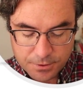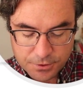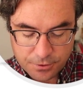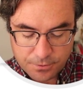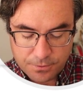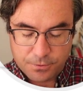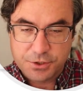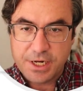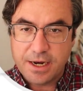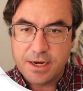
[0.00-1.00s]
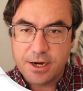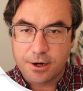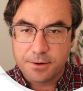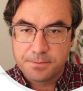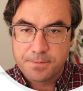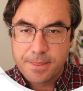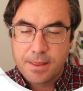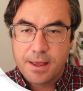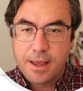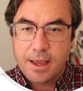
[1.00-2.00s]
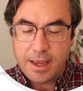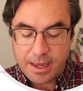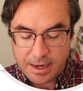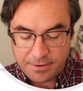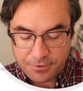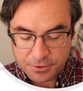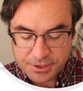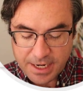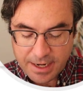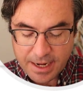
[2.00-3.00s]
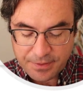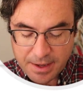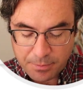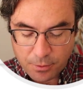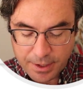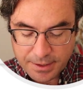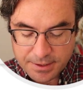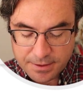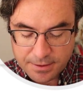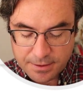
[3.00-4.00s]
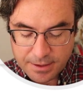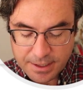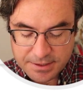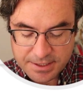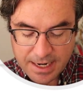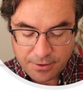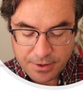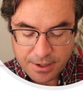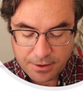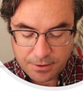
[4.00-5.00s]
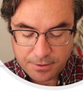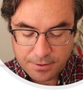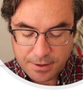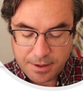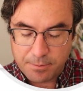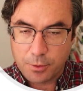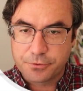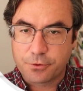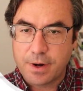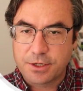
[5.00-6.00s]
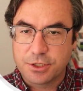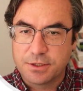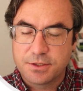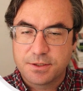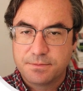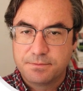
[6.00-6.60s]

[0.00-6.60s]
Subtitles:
So we're standing here, and if you're standing at that point, it's downhill in both directions.